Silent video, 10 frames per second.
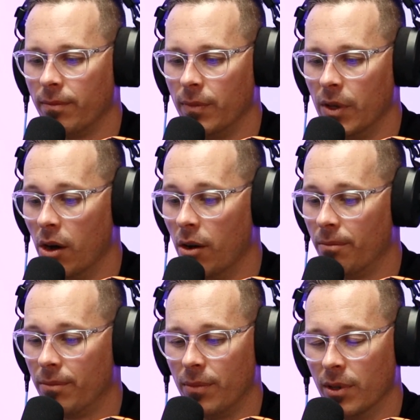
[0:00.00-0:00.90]
yeah,
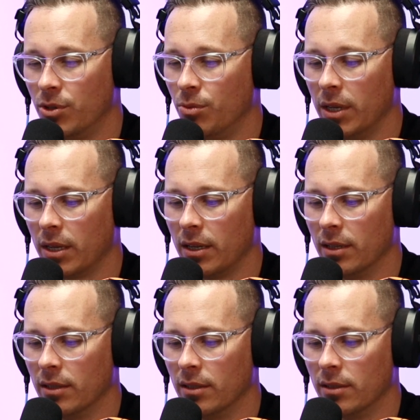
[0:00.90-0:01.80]
this week
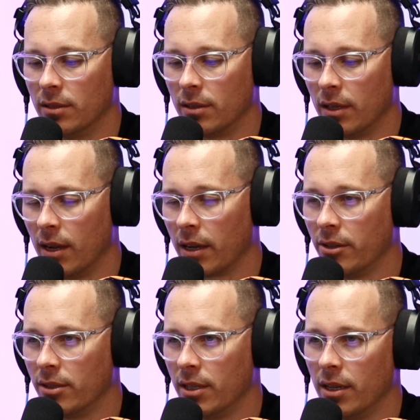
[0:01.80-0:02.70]
is,
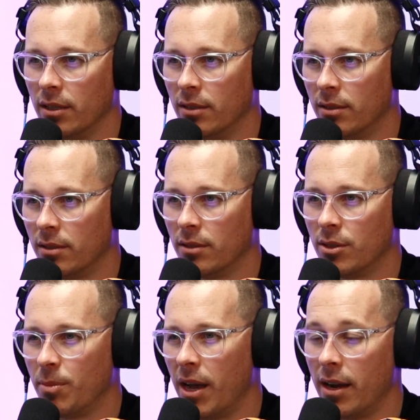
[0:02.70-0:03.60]
like you said,
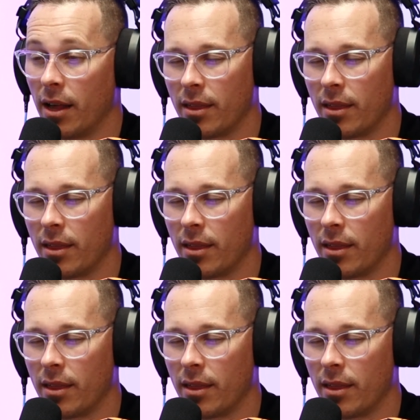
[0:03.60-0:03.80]
Spain.